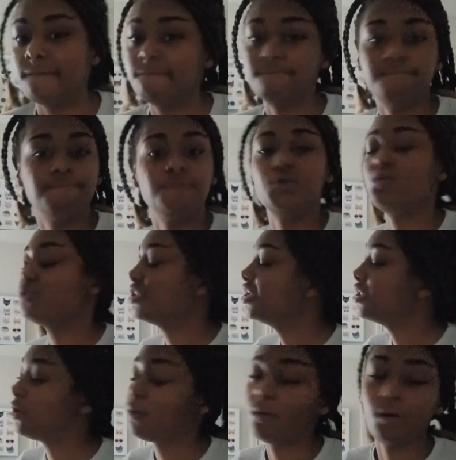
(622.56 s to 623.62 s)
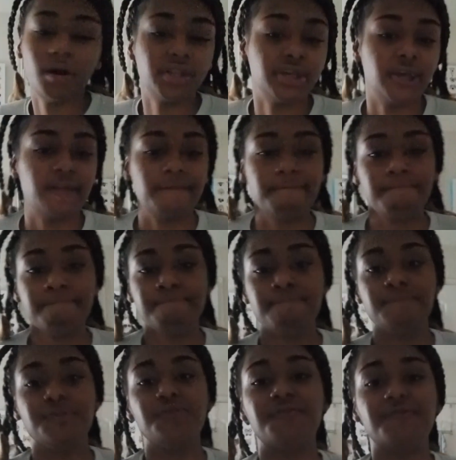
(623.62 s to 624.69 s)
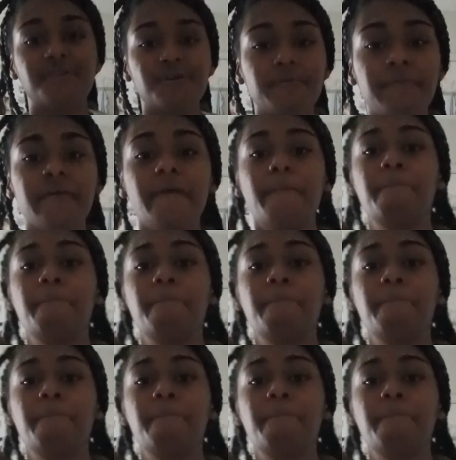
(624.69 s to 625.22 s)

You really don't want it. You feel me?